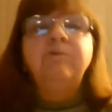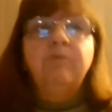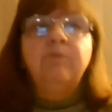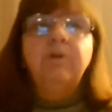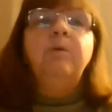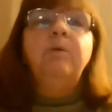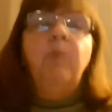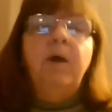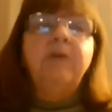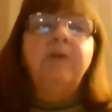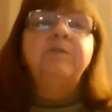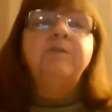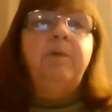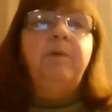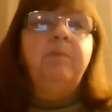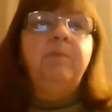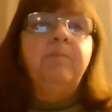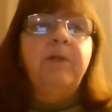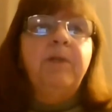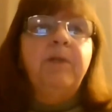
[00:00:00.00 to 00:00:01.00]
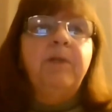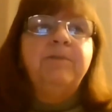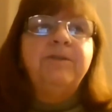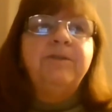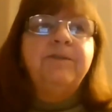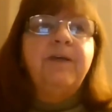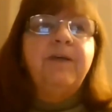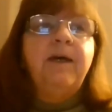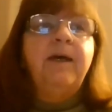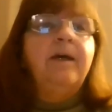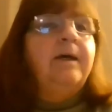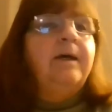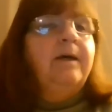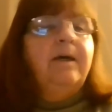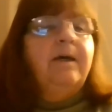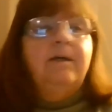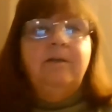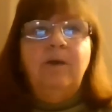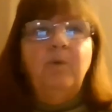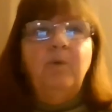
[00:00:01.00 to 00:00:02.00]
really wakes people up to say,
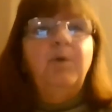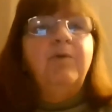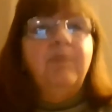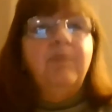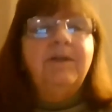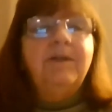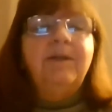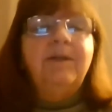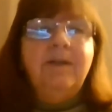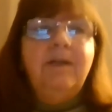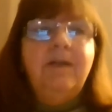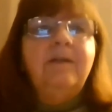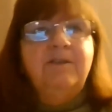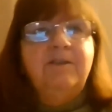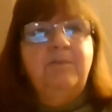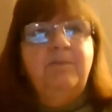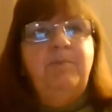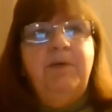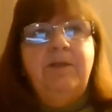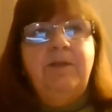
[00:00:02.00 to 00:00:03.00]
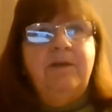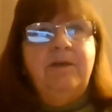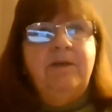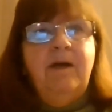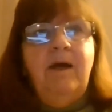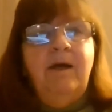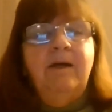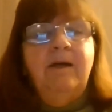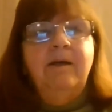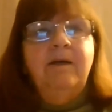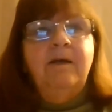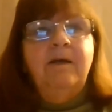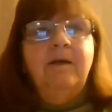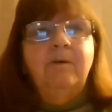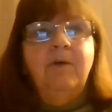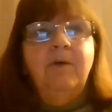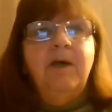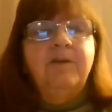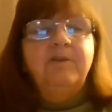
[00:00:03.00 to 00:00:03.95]
no, we really need this PTA, okay?